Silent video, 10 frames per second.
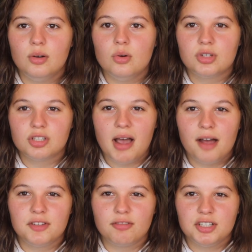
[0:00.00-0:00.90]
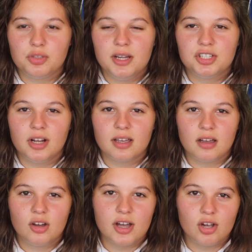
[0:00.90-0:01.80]
Also, after graduation, I
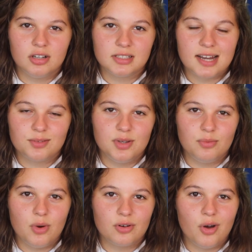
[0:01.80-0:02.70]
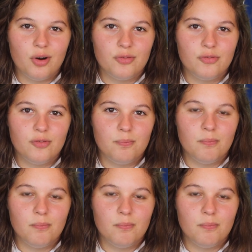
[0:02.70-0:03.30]
got in contact with one of